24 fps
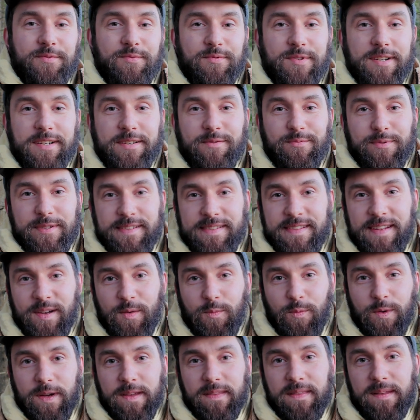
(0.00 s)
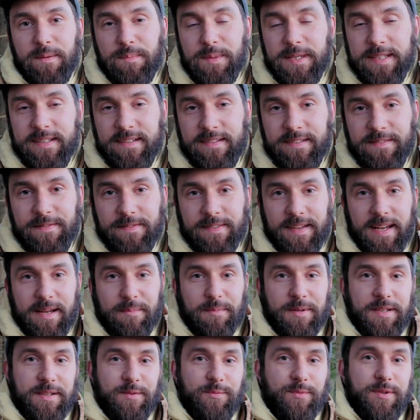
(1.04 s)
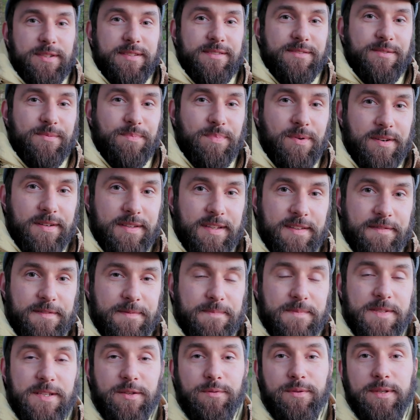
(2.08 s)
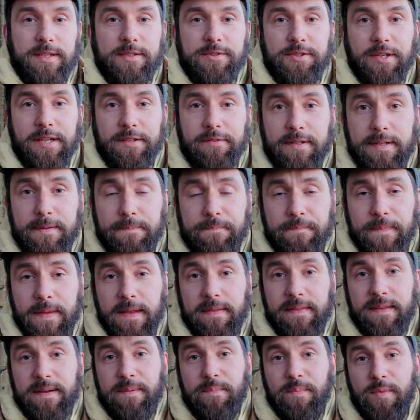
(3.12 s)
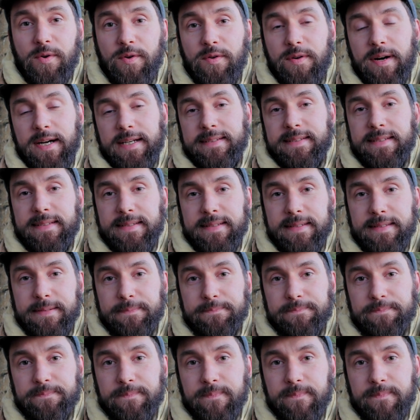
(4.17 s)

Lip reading: work was somewhere in the middle, family was supportive, so in general, the more I did it,